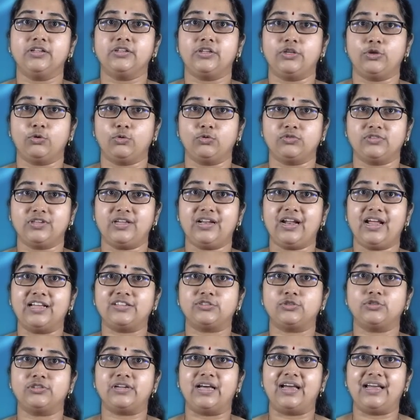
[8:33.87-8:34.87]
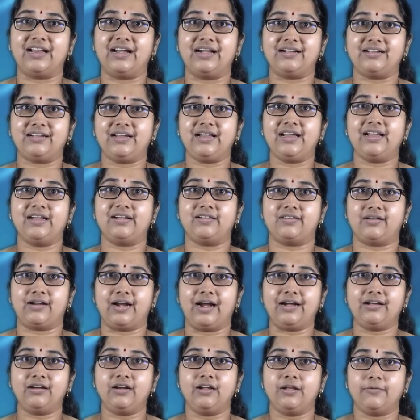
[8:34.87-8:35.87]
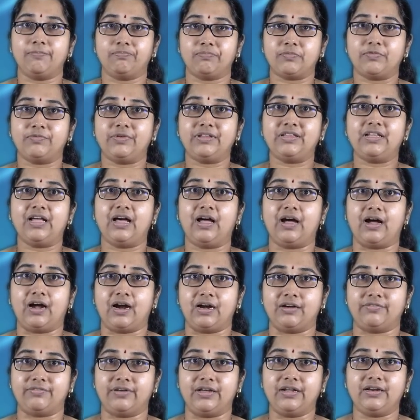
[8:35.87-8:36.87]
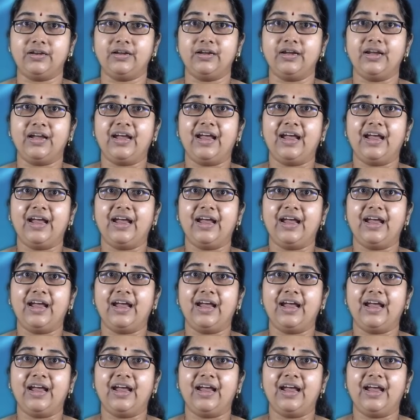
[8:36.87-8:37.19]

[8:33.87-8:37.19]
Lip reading: The user has to directly interact with the hardware